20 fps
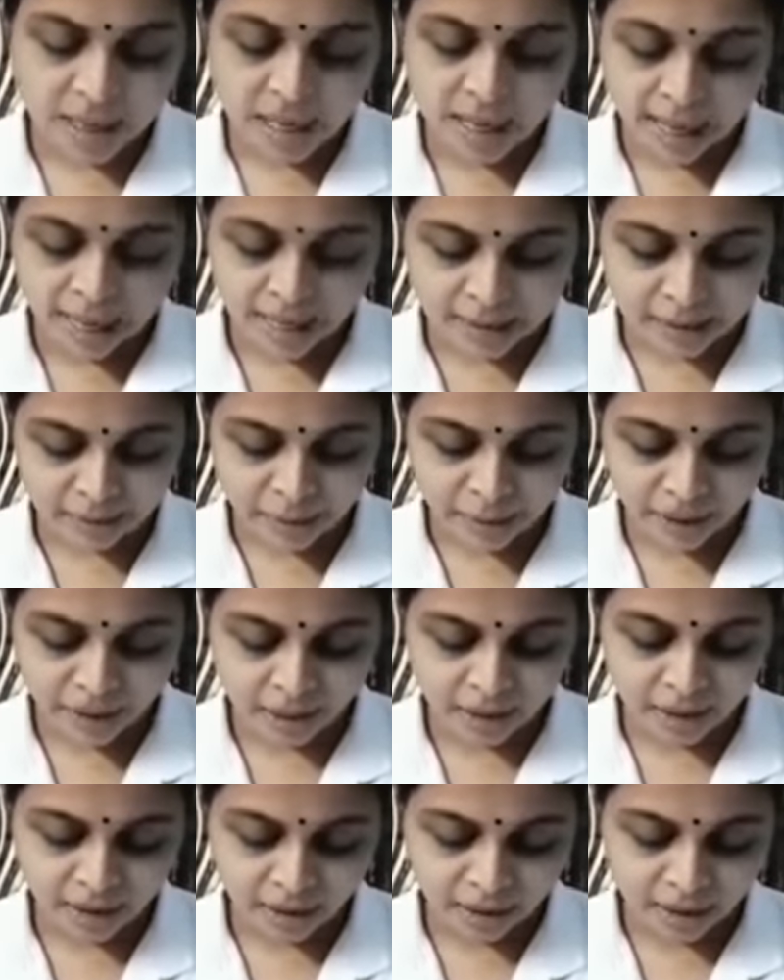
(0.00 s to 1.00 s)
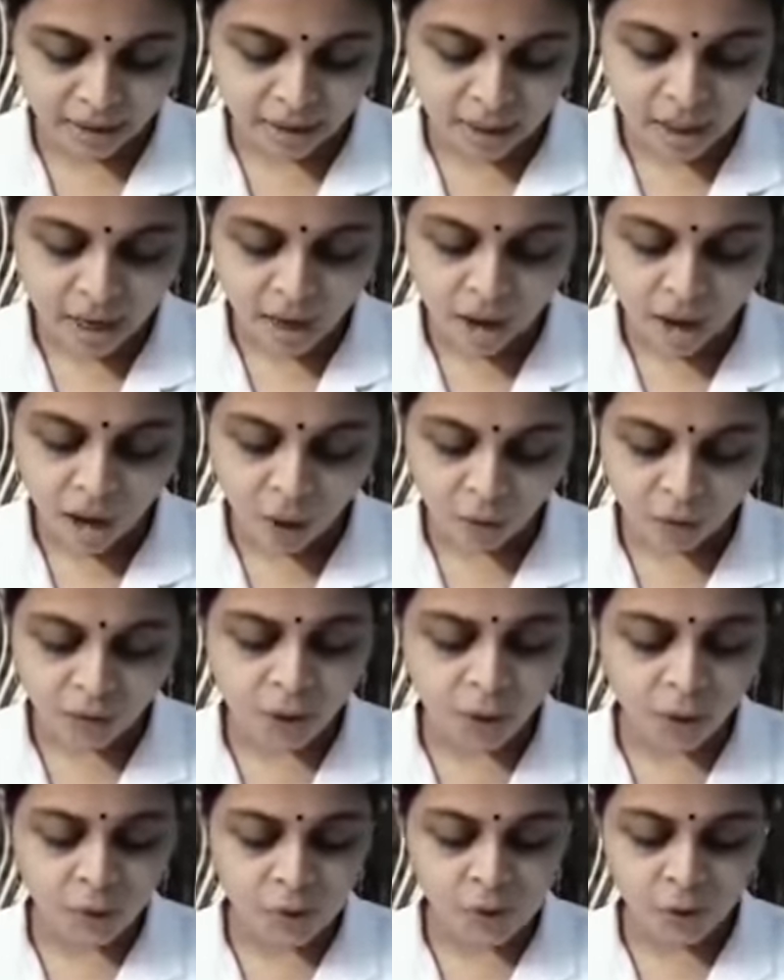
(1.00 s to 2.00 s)
Explain how the
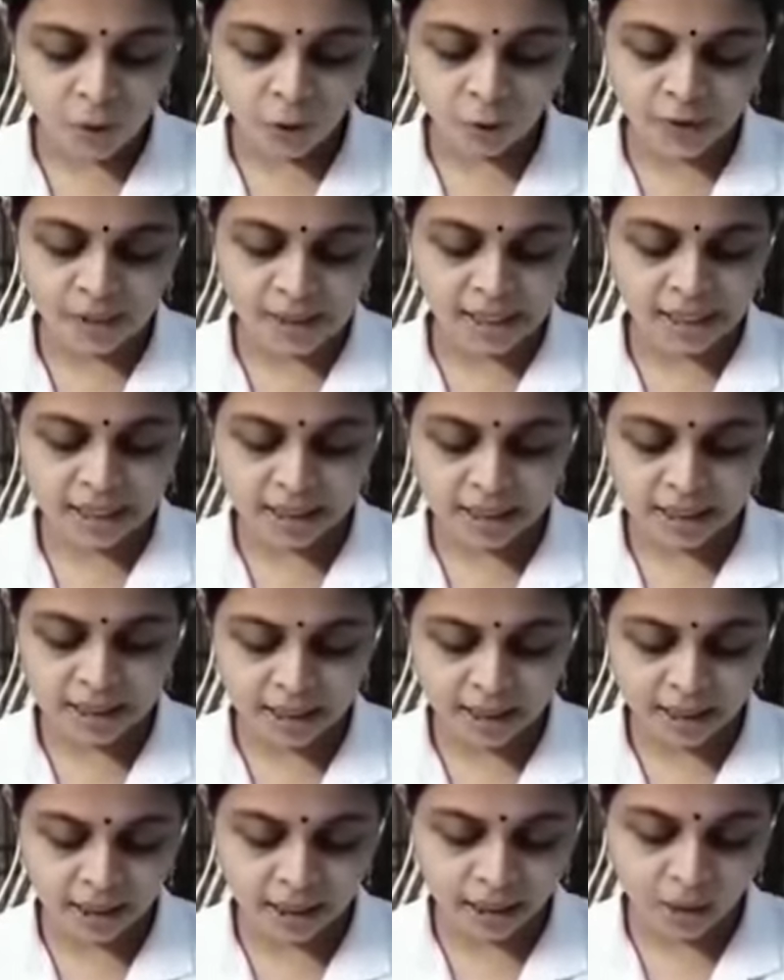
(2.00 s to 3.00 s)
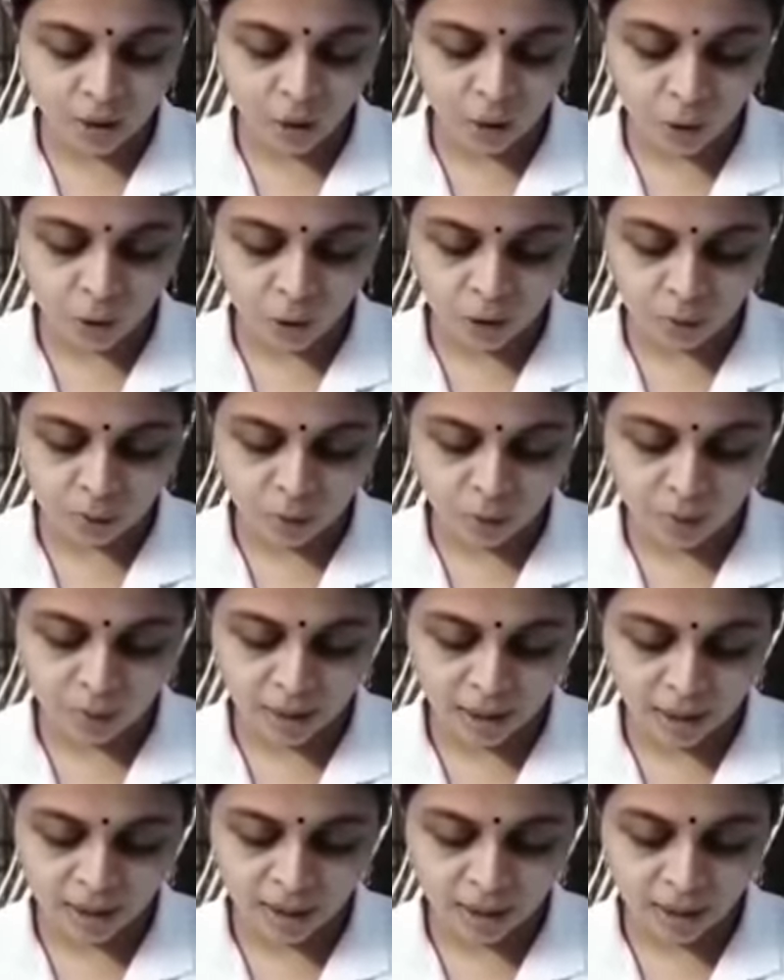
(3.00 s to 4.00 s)
use of CNG in
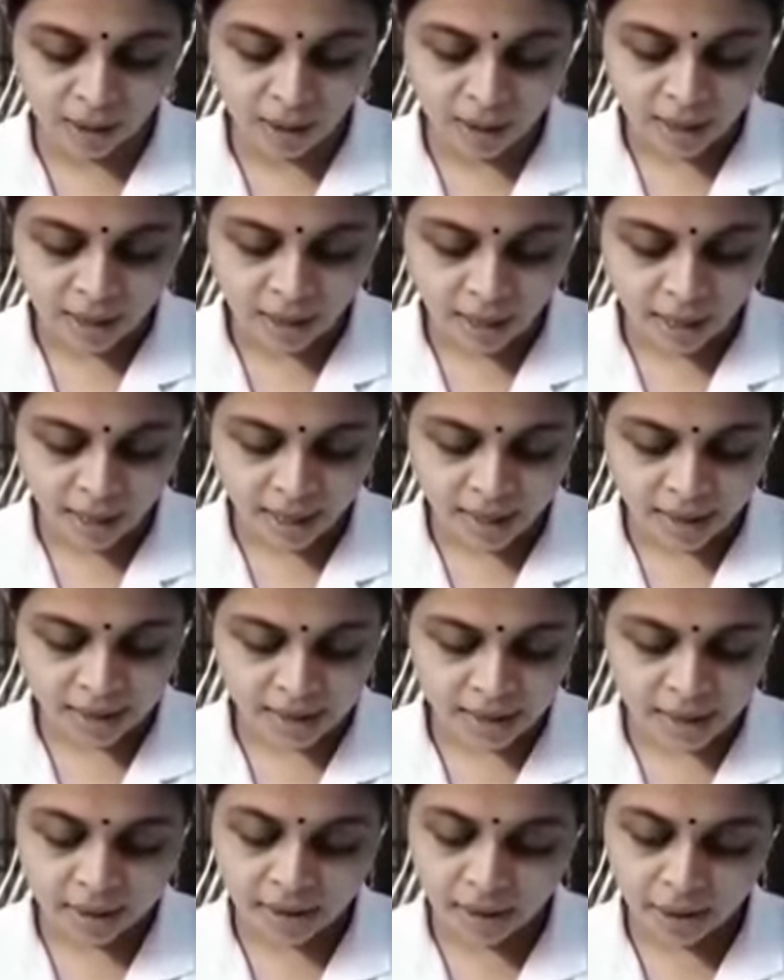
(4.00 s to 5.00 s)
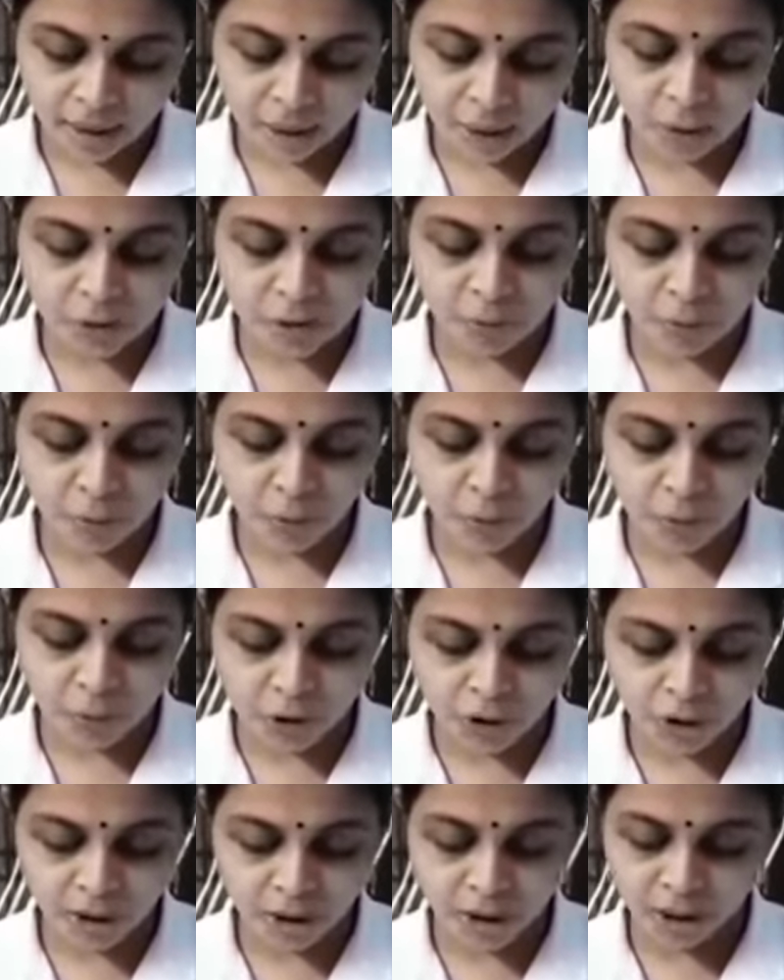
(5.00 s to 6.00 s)
automobile has reduced
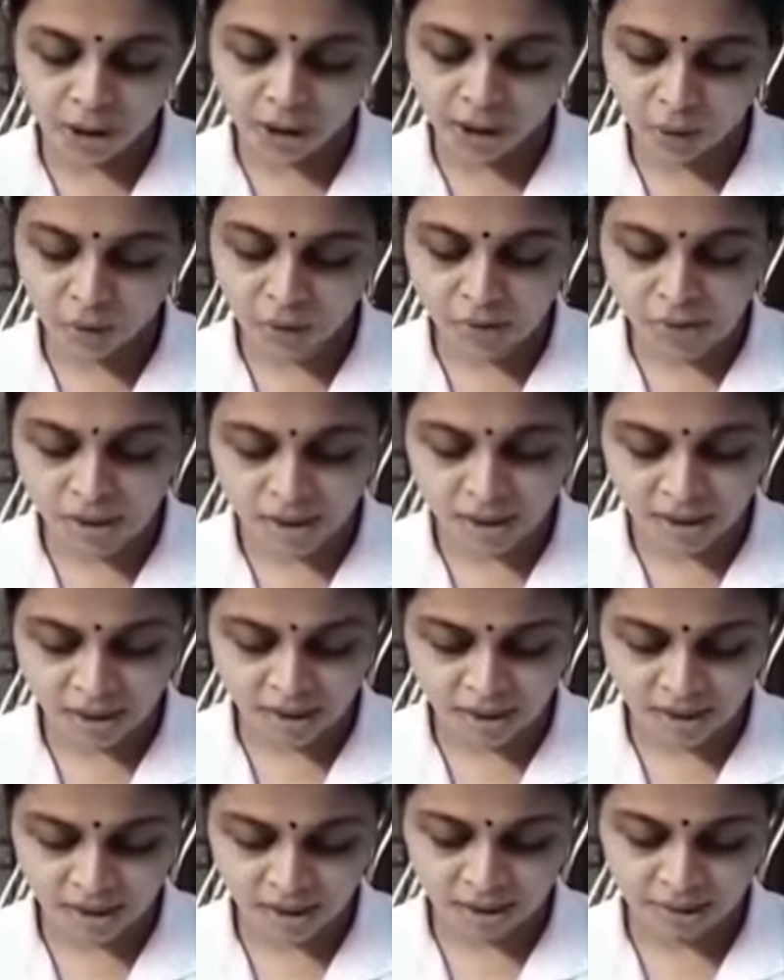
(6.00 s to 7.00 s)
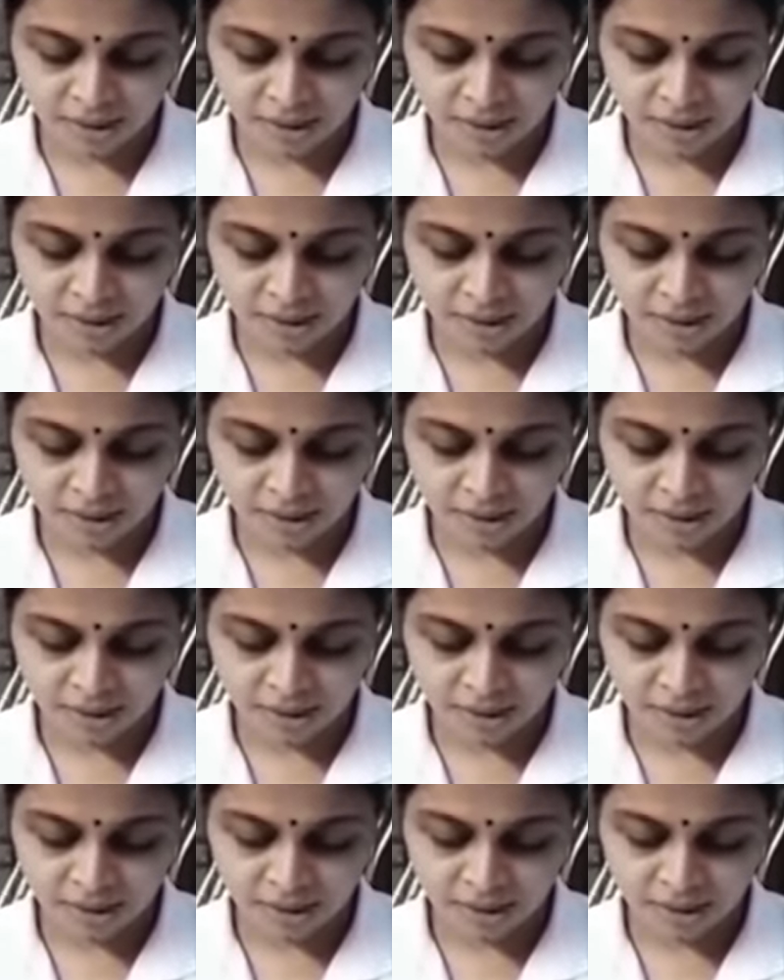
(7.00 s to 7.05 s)
pollution in our cities.